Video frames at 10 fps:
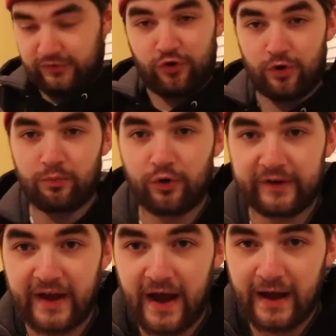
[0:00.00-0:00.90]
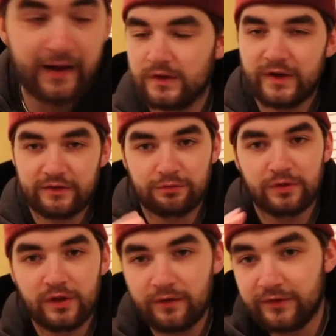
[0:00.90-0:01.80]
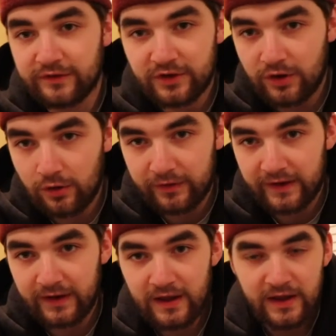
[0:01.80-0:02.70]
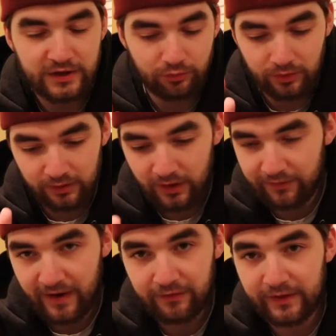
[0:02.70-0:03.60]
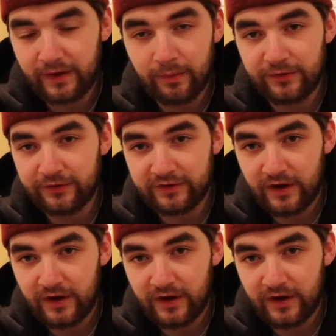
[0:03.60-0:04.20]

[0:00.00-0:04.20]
scoreboard guy. You guys will love this clothing. You will love everything about this